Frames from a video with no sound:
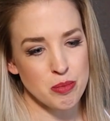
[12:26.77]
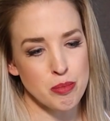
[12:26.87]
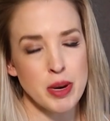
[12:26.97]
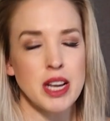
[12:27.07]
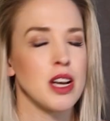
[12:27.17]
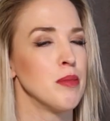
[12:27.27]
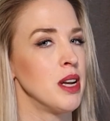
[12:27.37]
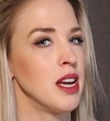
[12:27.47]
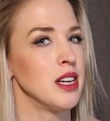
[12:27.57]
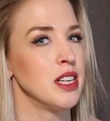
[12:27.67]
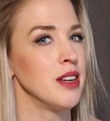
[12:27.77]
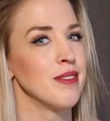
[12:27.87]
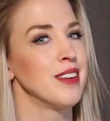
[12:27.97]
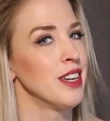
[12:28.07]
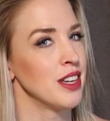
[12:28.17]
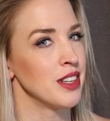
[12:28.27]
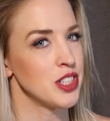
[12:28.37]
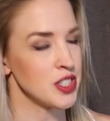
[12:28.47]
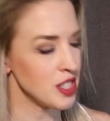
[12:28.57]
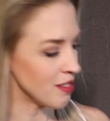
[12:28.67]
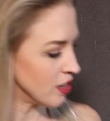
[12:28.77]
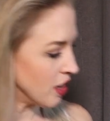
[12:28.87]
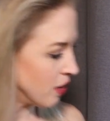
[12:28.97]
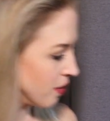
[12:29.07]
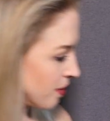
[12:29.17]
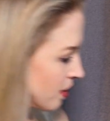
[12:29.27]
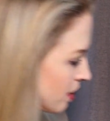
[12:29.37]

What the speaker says: might come in handy. You just never know.